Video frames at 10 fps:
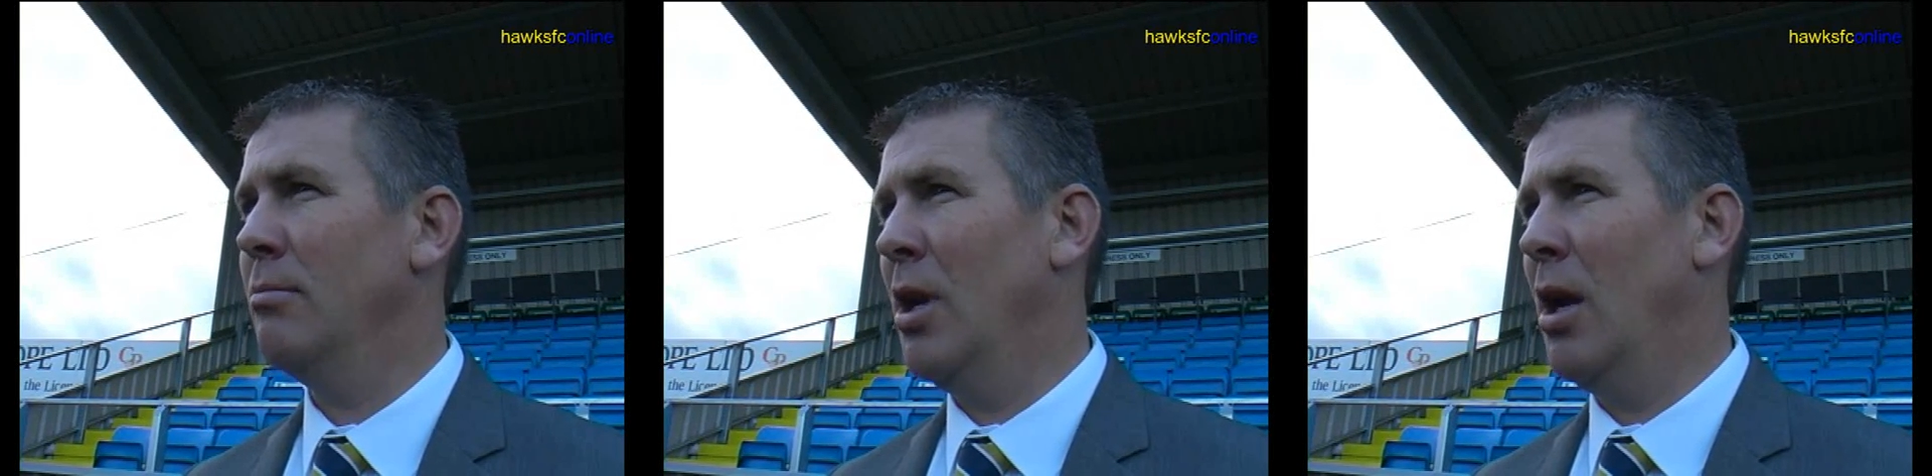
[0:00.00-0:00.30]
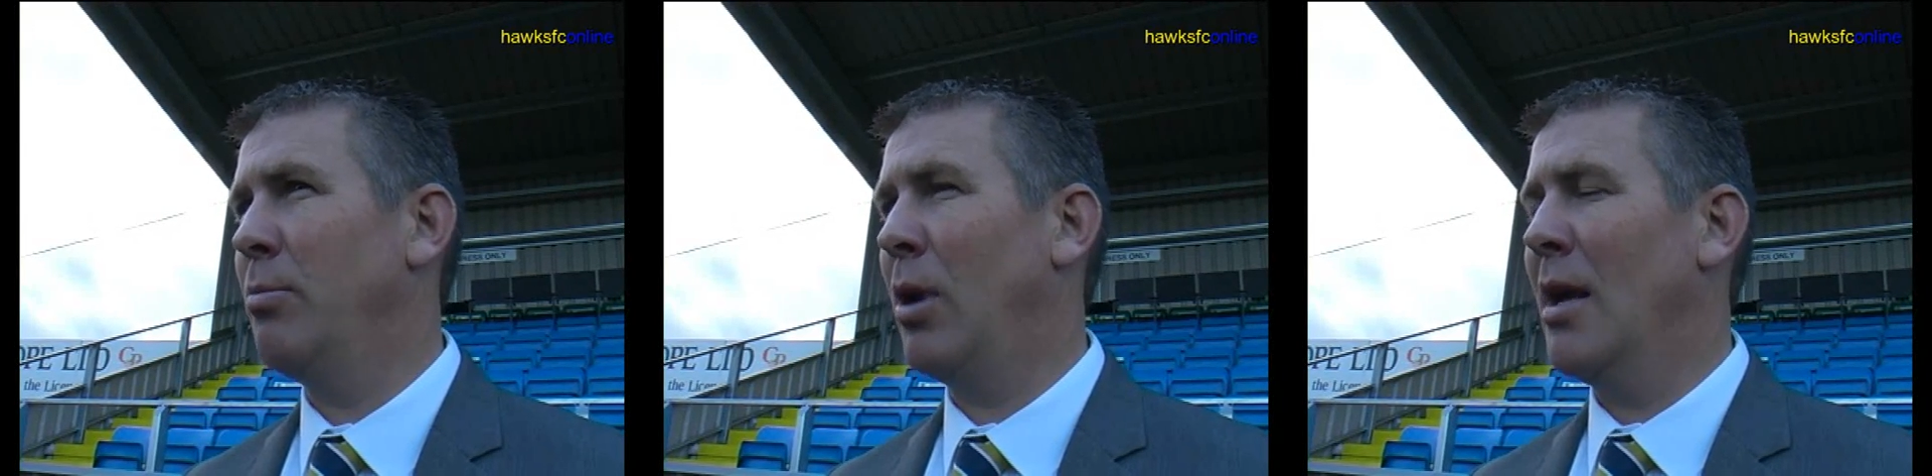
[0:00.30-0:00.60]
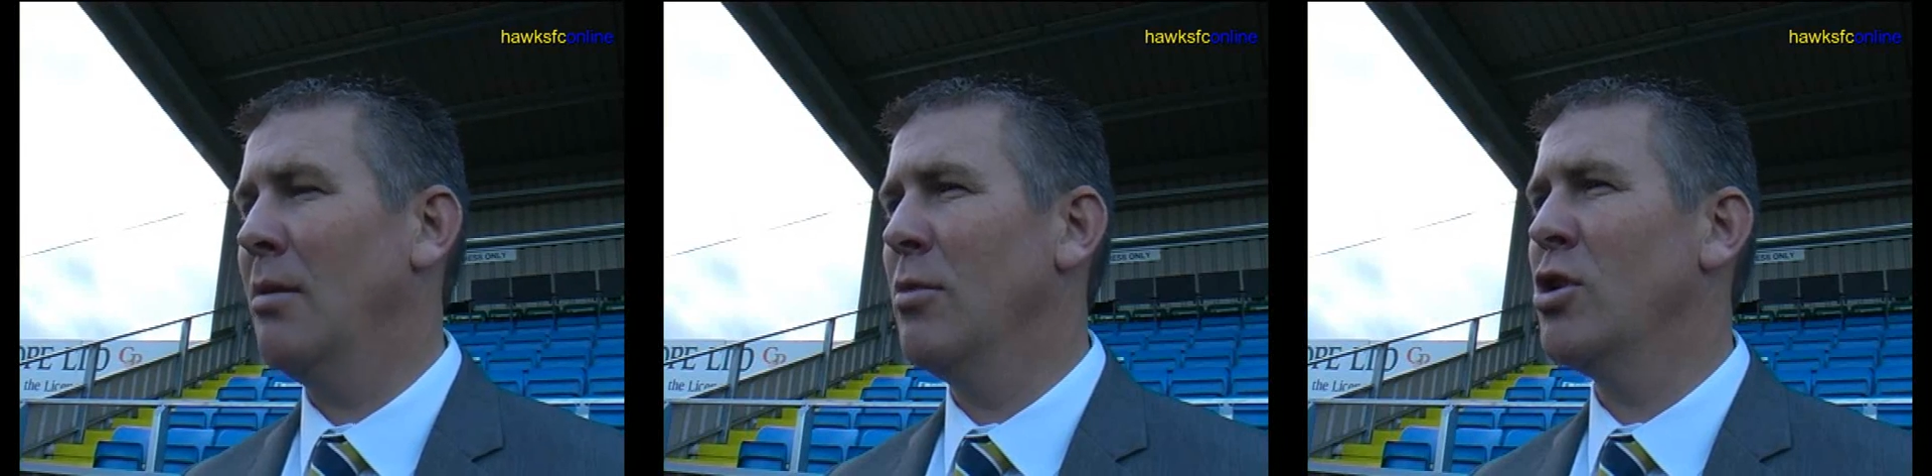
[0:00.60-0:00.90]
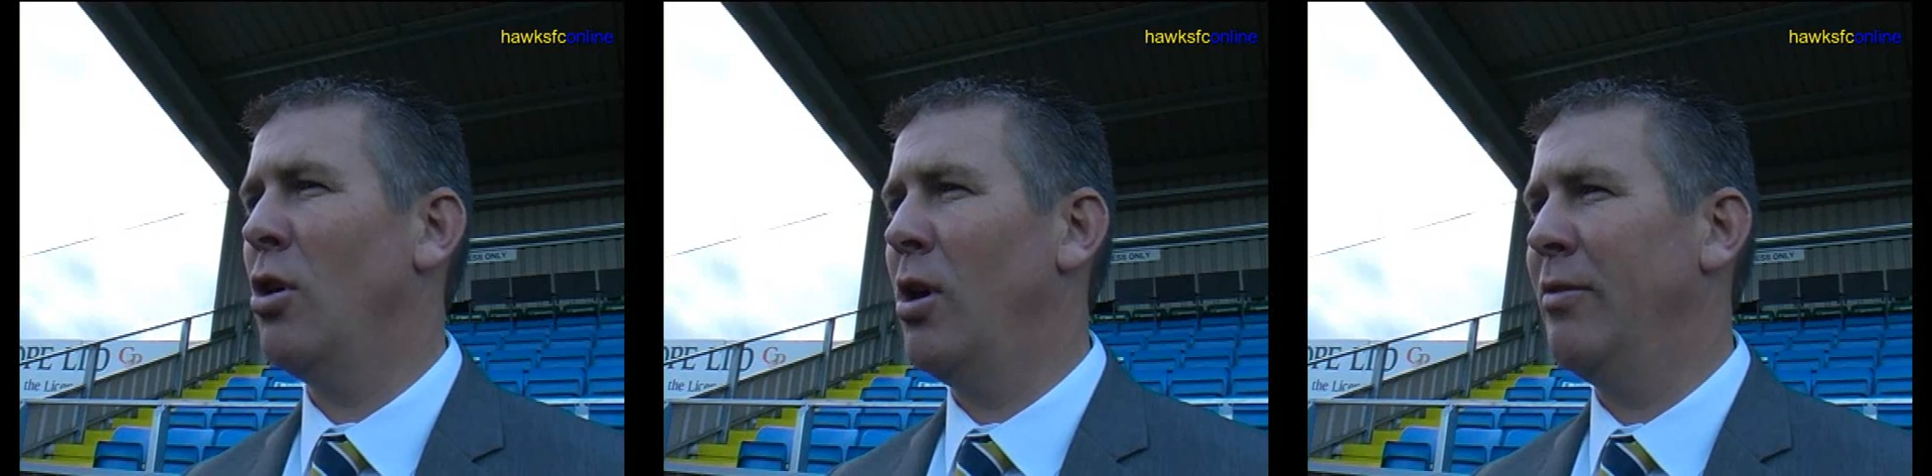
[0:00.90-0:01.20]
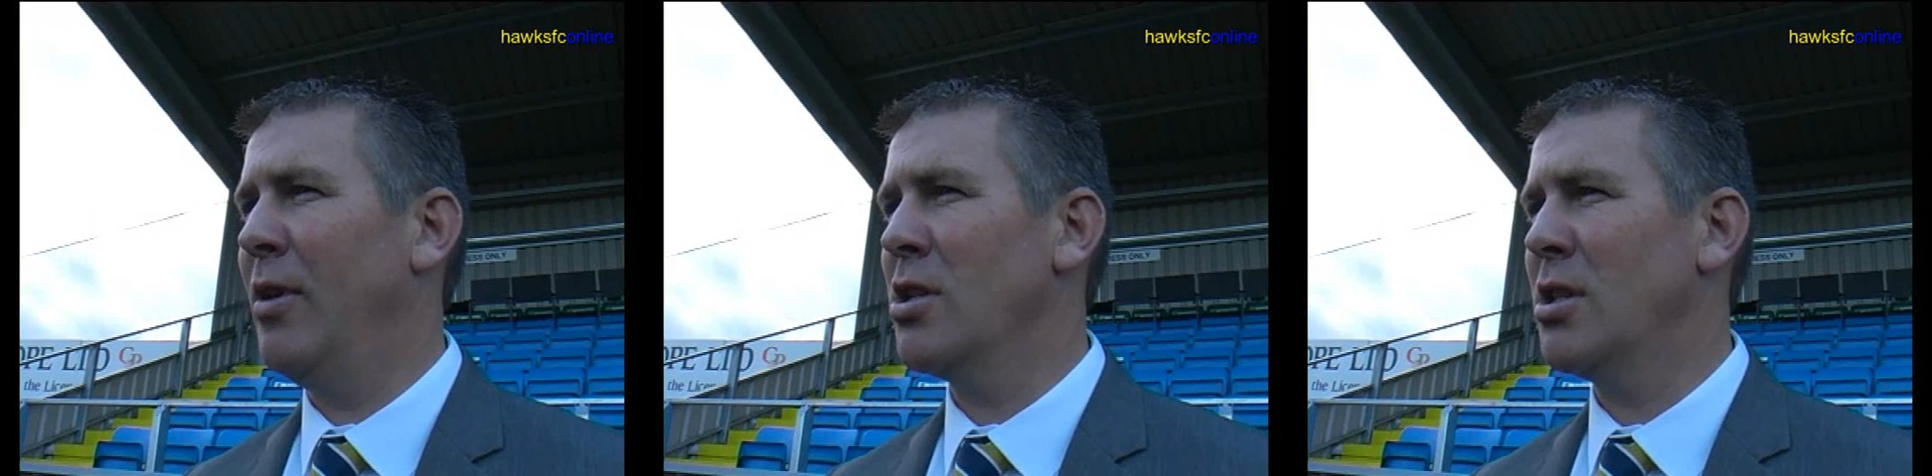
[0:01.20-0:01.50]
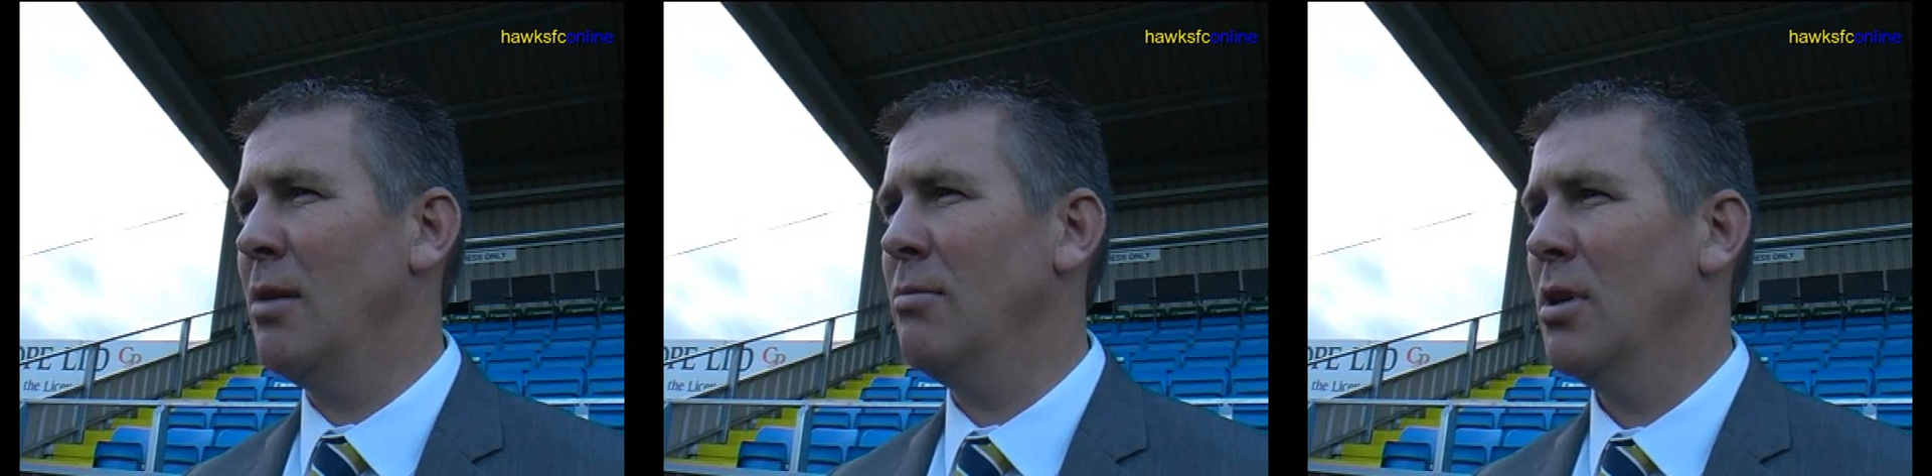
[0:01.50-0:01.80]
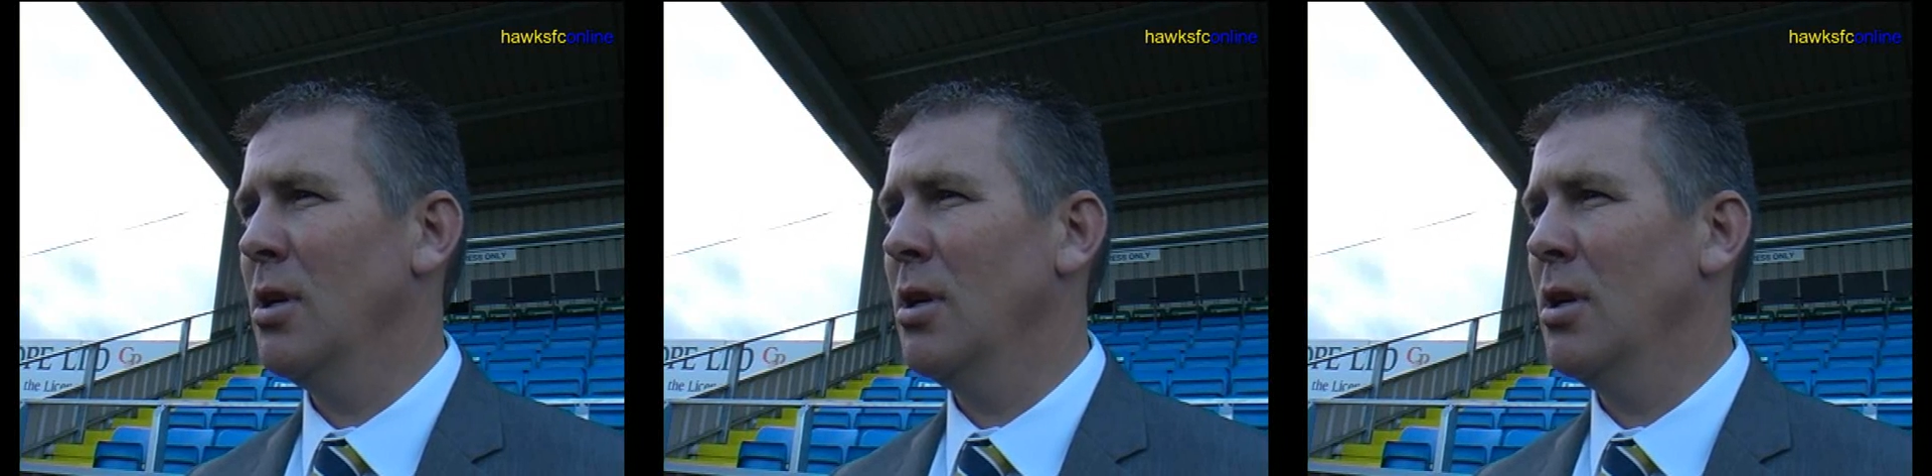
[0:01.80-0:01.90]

you know, play majority of the first team.